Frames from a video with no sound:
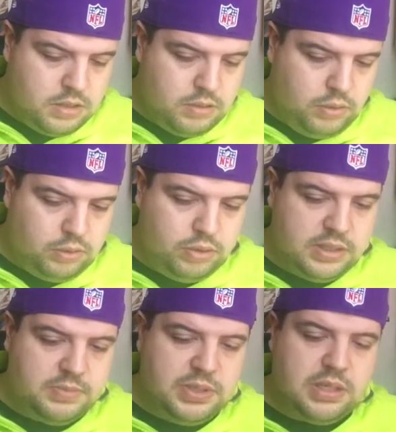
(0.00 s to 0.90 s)
or
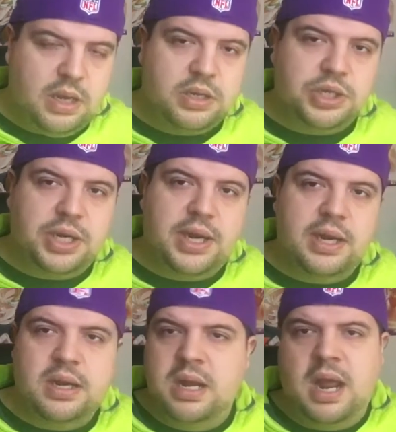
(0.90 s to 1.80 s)
Christmas last year.
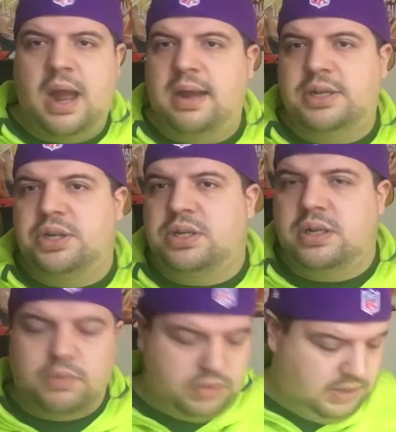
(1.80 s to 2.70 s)
It's just
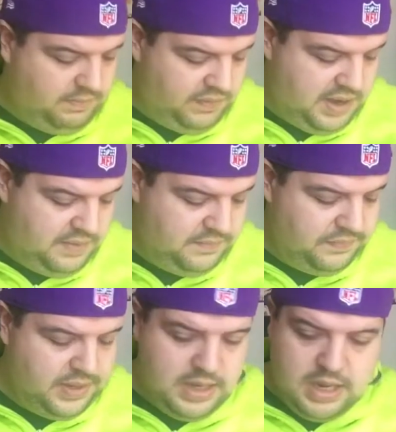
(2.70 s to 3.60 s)
an awesome thing.
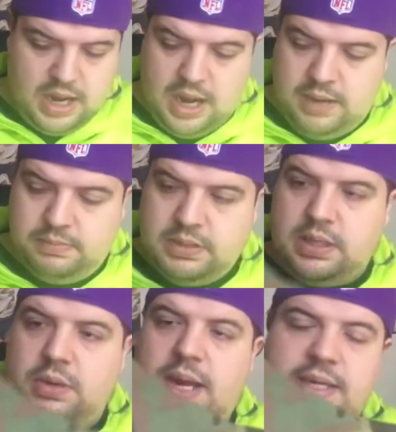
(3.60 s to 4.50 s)

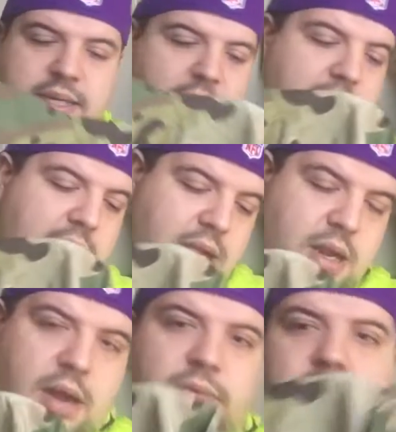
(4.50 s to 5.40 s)
So that's that. I've